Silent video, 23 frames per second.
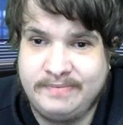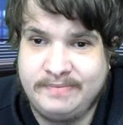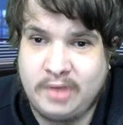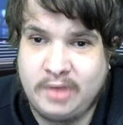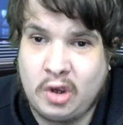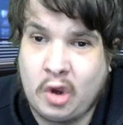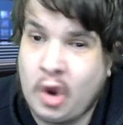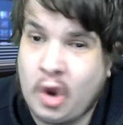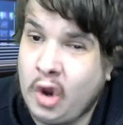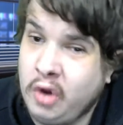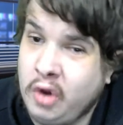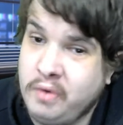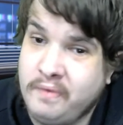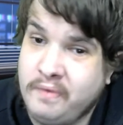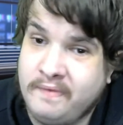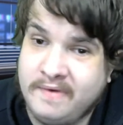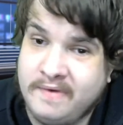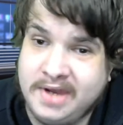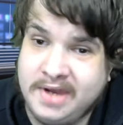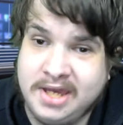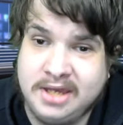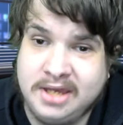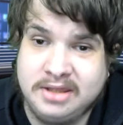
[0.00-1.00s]

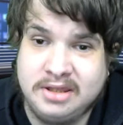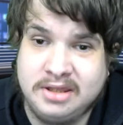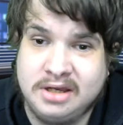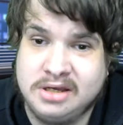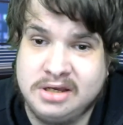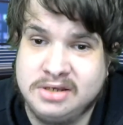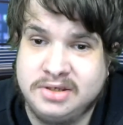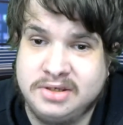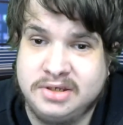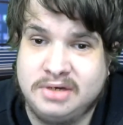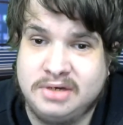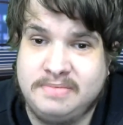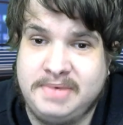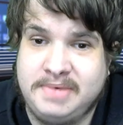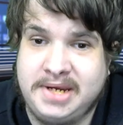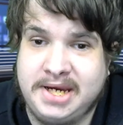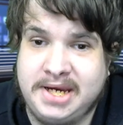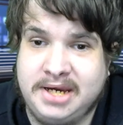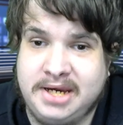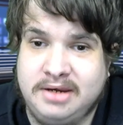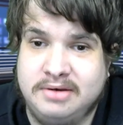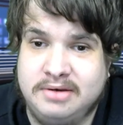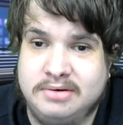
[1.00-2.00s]
Hopefully it does. I
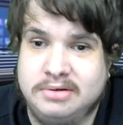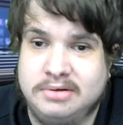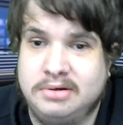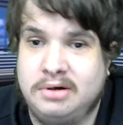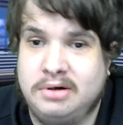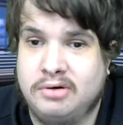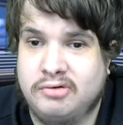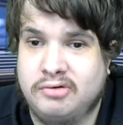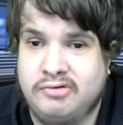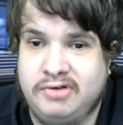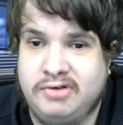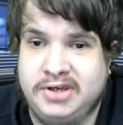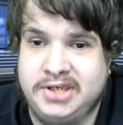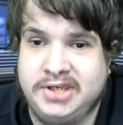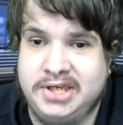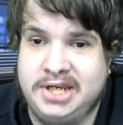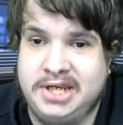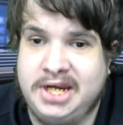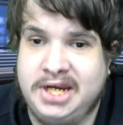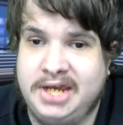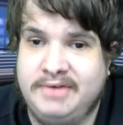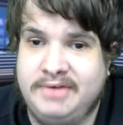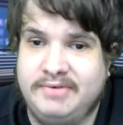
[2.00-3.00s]
mean,
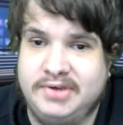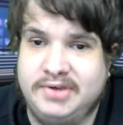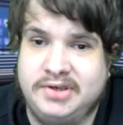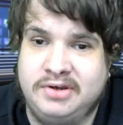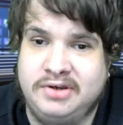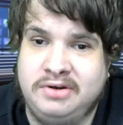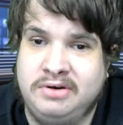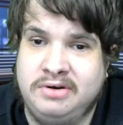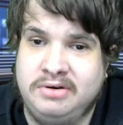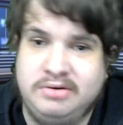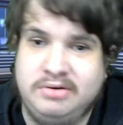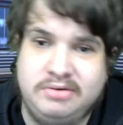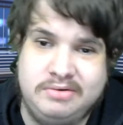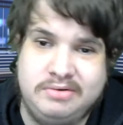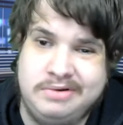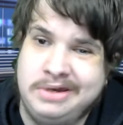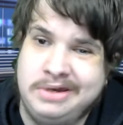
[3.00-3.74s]
Christian Eriksen,